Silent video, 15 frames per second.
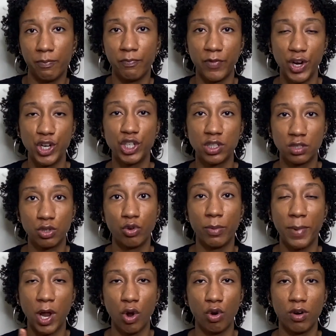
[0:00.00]
finished doing
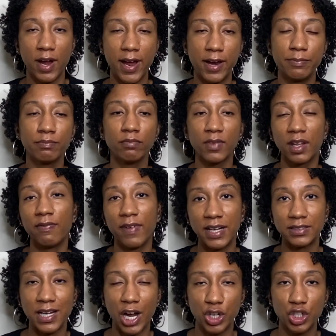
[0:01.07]
my whole head. And
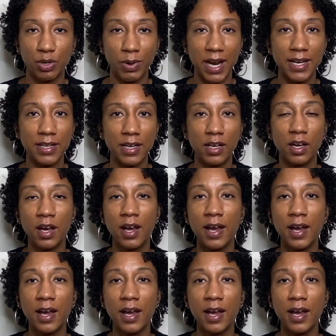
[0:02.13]
that's actually what I did.